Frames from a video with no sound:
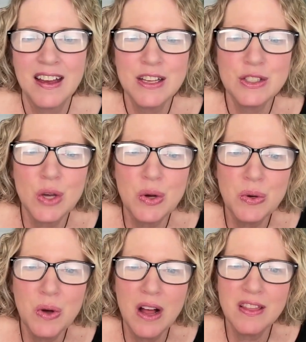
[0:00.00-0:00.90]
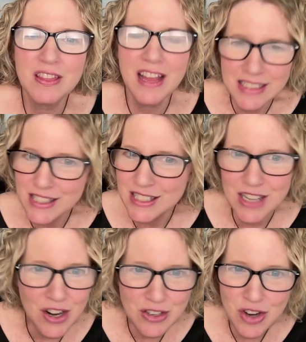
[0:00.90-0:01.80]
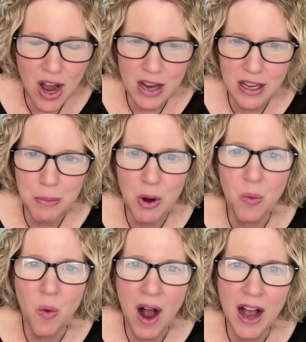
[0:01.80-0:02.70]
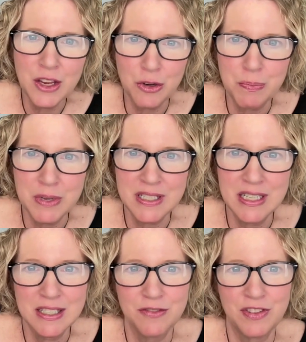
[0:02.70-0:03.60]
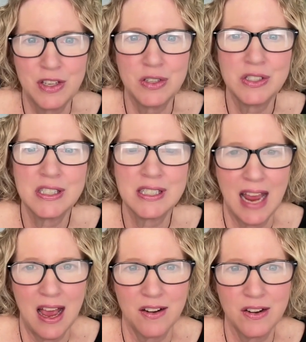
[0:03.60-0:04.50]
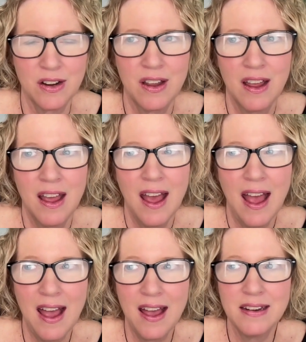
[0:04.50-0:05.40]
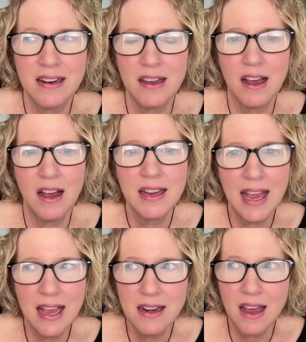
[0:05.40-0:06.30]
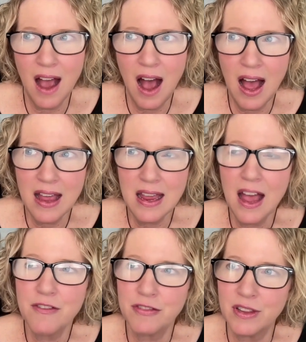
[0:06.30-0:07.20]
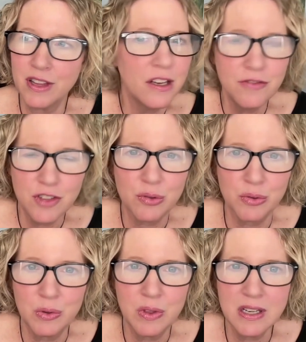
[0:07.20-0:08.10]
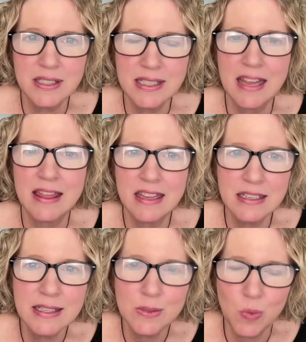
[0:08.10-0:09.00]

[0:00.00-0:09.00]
So let's start talking about why your business feels scattered. And again, I have lived through this, and this is